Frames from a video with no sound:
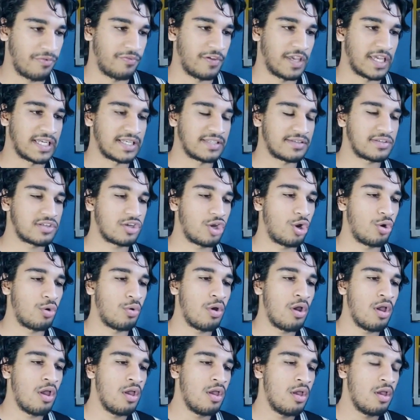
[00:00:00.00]
of things.
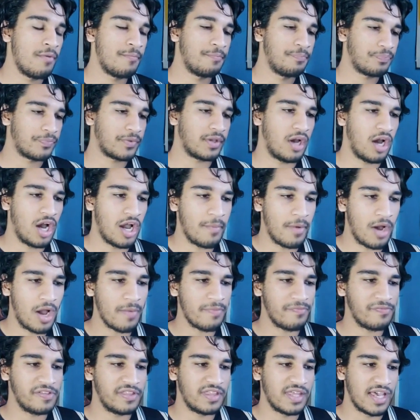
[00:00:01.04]
So I'm
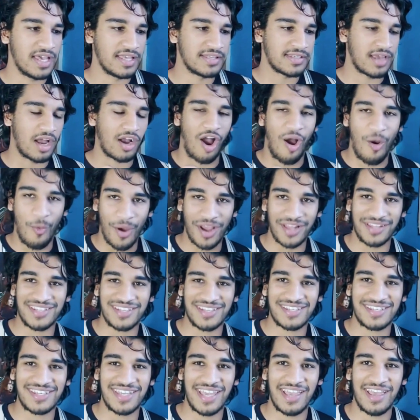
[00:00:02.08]
hyped for this. I can't wait
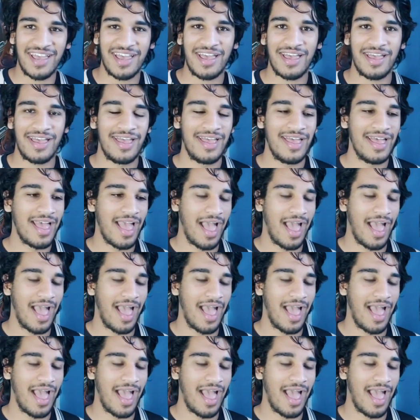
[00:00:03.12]
to see it.